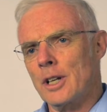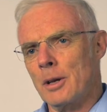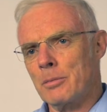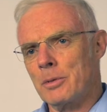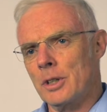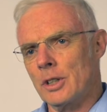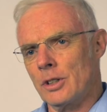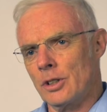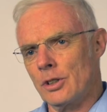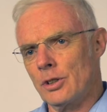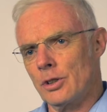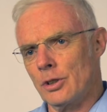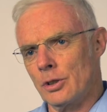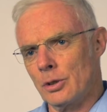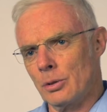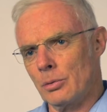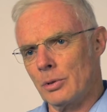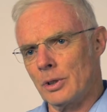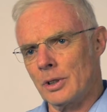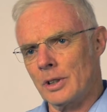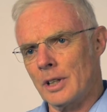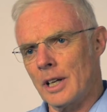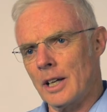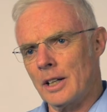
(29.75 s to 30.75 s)
something to do
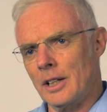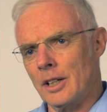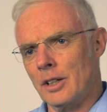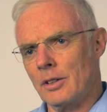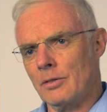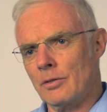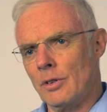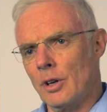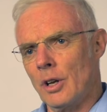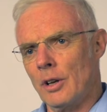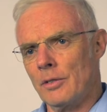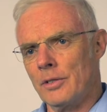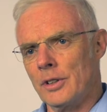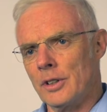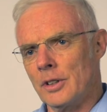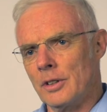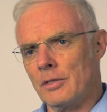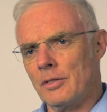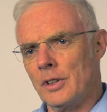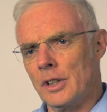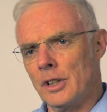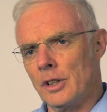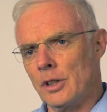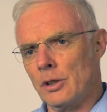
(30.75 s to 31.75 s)
with getting involved in
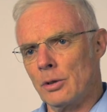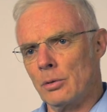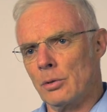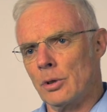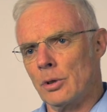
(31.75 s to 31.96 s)
the video